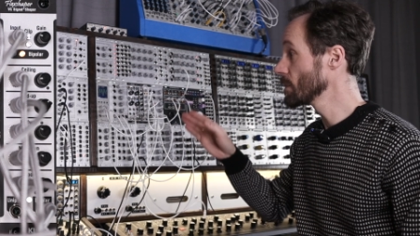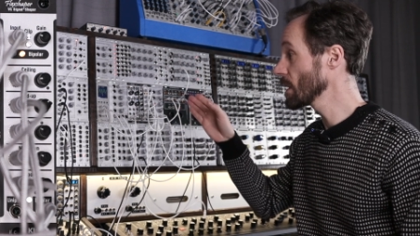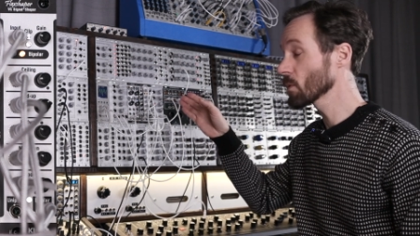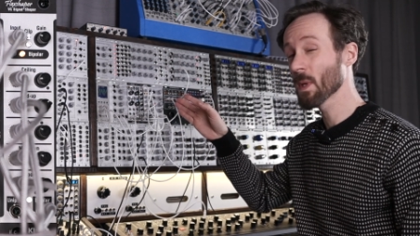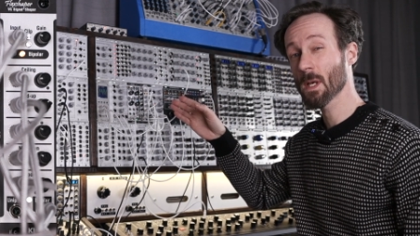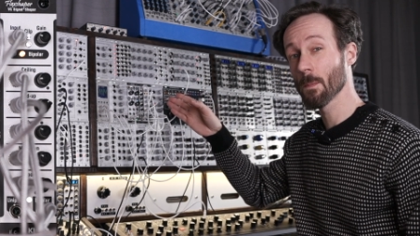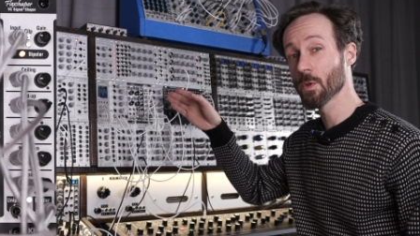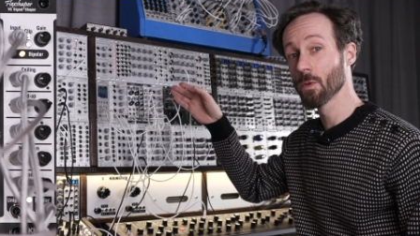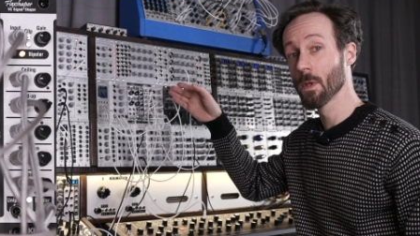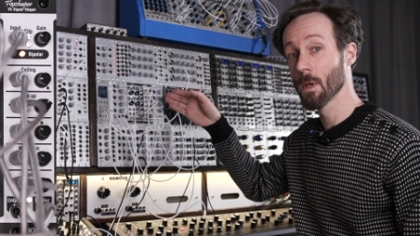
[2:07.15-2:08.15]
Then we come
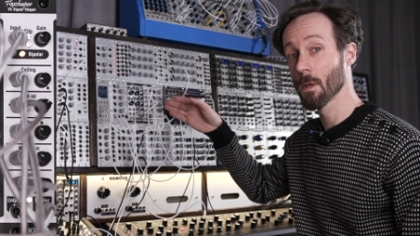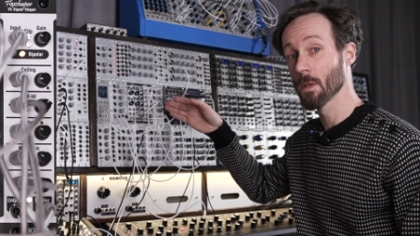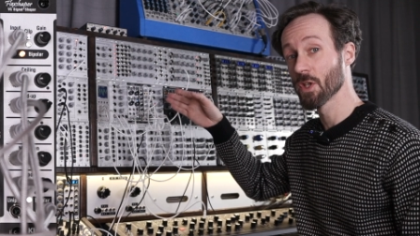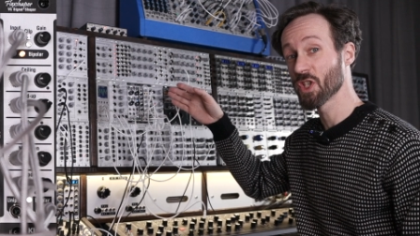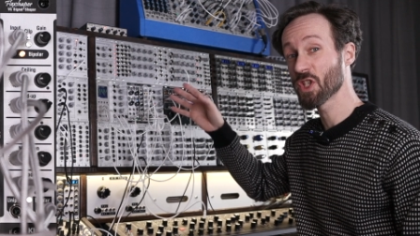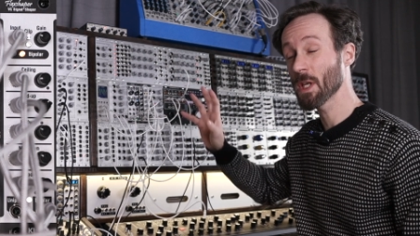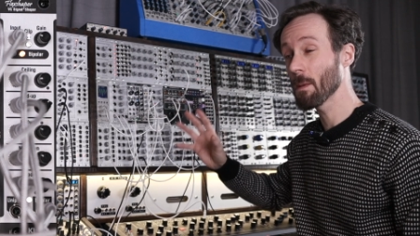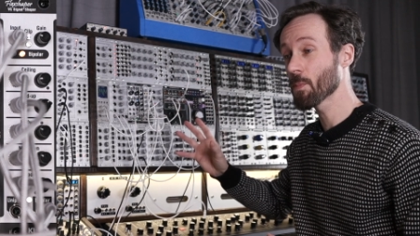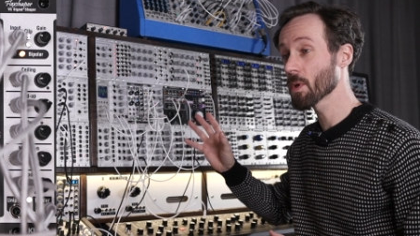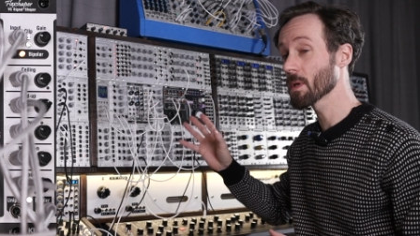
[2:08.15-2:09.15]
to the
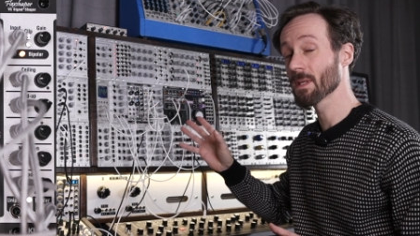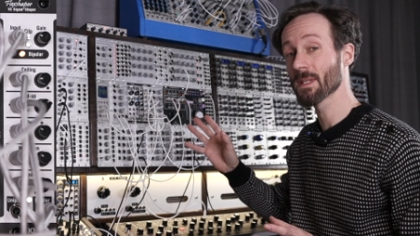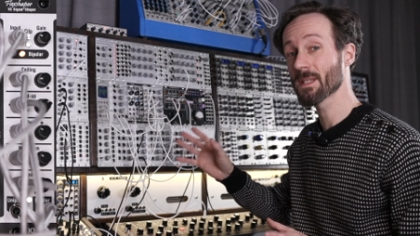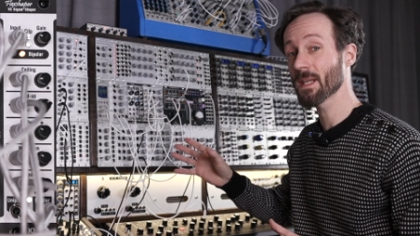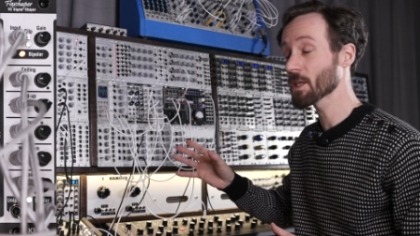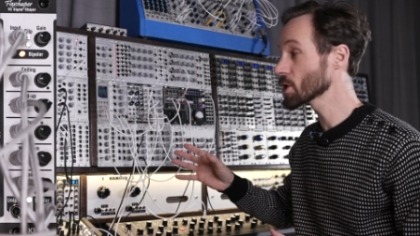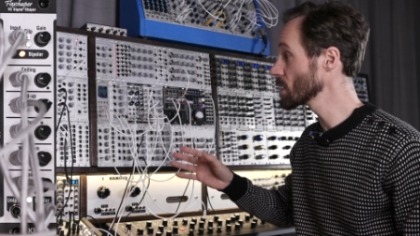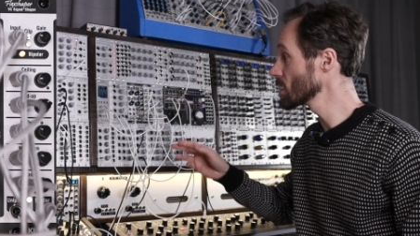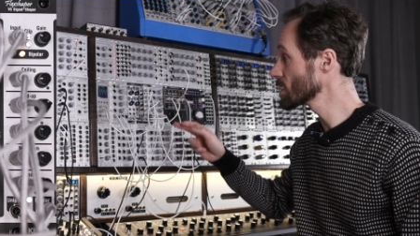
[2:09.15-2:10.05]
shaper section.